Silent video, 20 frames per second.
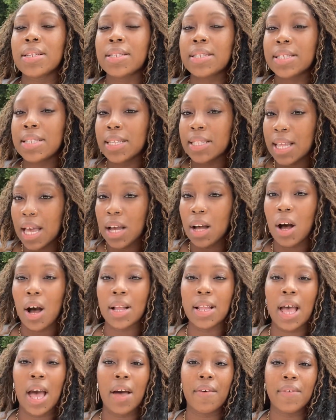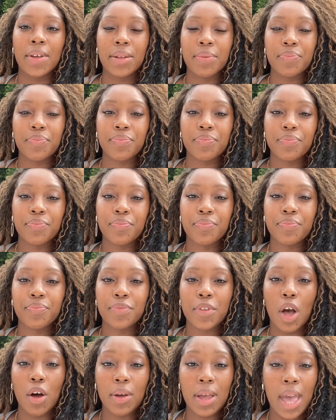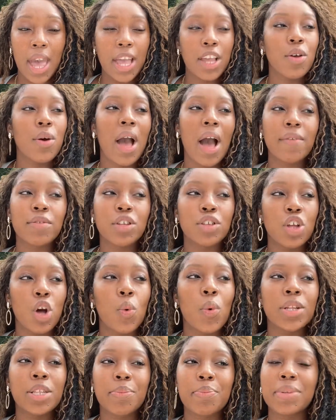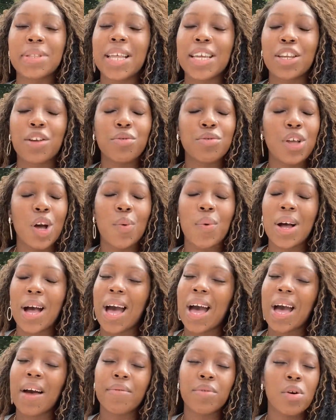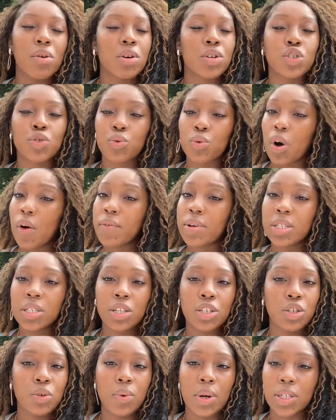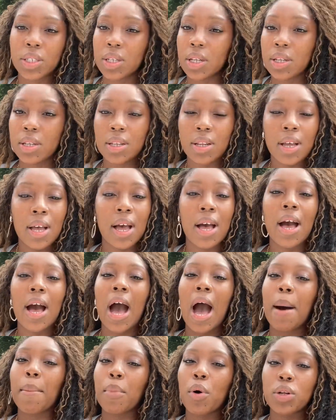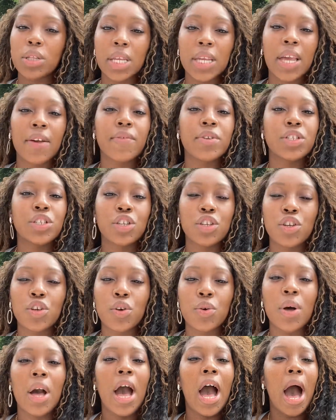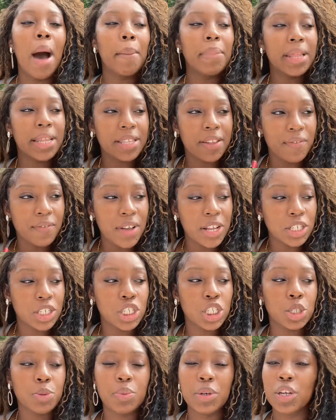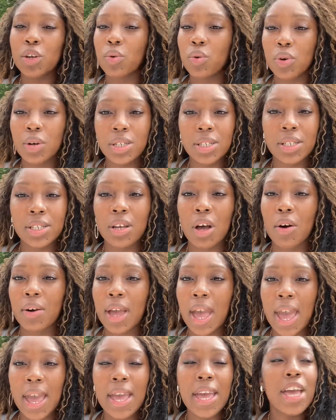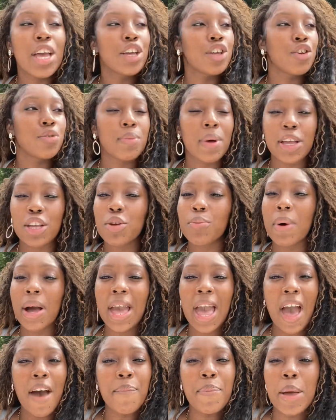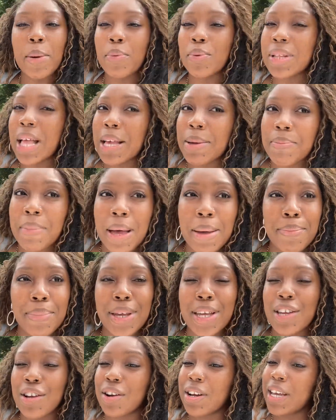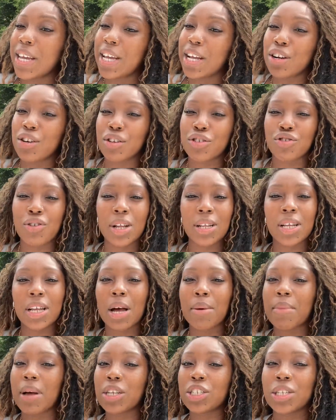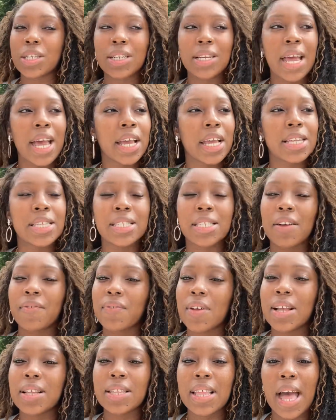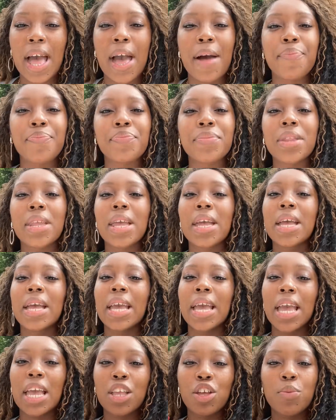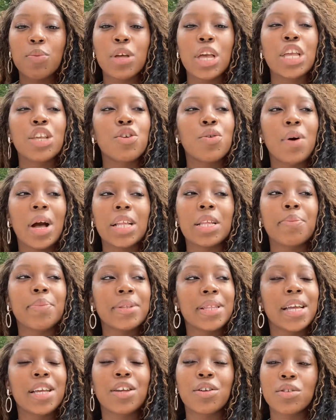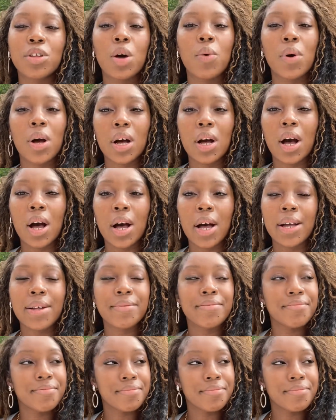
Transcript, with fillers: to let God have it. Okay? You have to know when to be like, you know what? I have no control over the situation. I'm going to give it to you. I'm going to let the vengeance be yours. Okay? You might you might have people that might be in your ears trying to come at your neck and stuff like that. And you and you got to be like, "You know what, God?